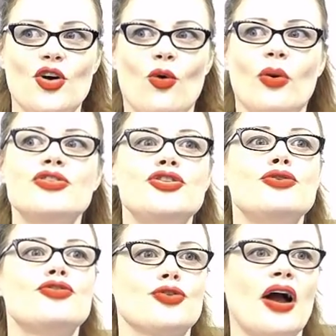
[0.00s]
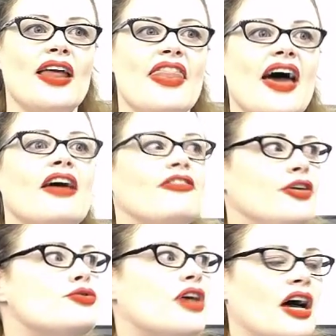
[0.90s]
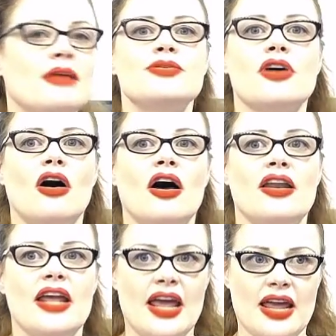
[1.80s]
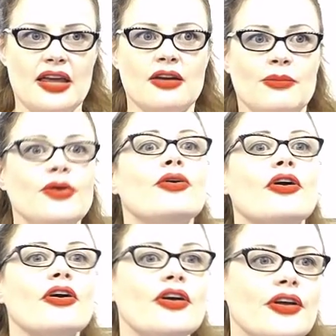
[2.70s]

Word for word: once you've tried that a few times on a computer,